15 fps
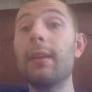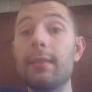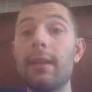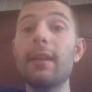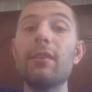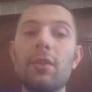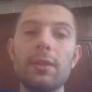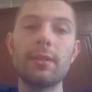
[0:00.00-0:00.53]

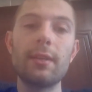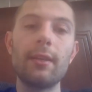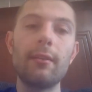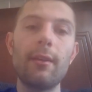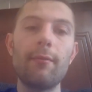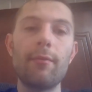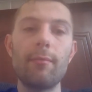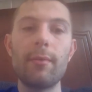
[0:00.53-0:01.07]
nice,
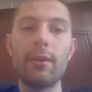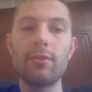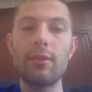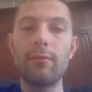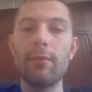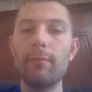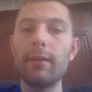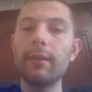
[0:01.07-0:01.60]
interesting
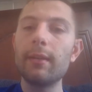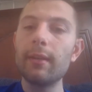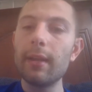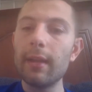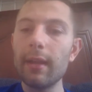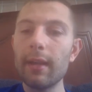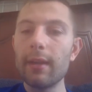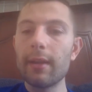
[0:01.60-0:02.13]
information from me
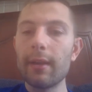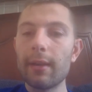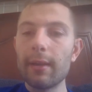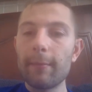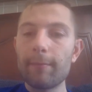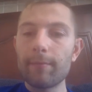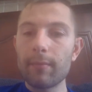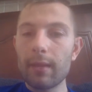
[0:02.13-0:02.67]
today,
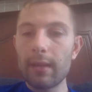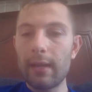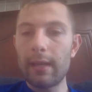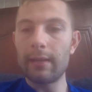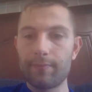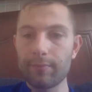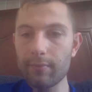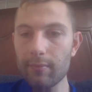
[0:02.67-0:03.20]

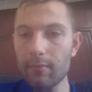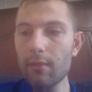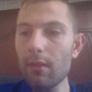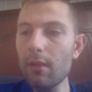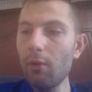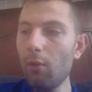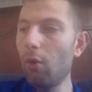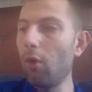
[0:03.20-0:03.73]
and
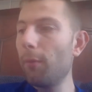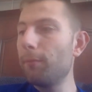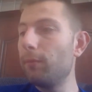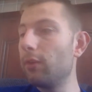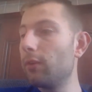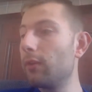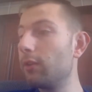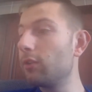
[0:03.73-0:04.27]

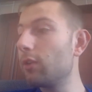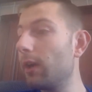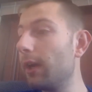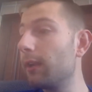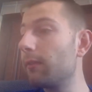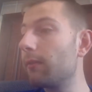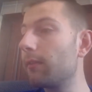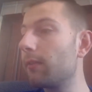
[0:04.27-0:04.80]

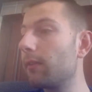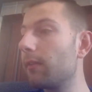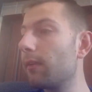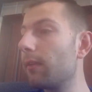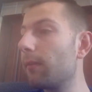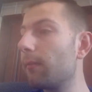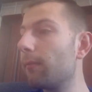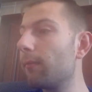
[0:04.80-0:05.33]
hope you
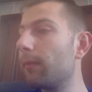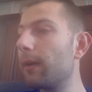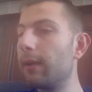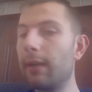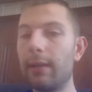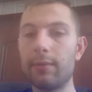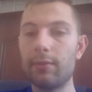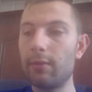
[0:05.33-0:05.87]
enjoyed
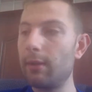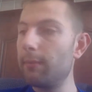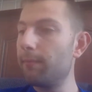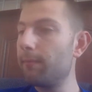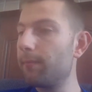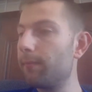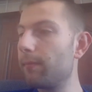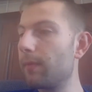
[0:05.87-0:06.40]

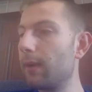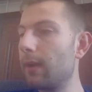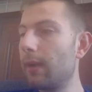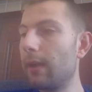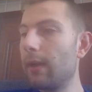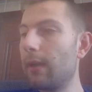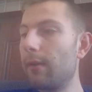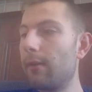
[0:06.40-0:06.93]
my live
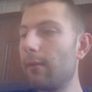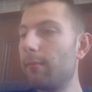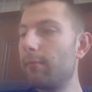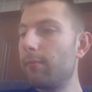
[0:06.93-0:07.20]
stream.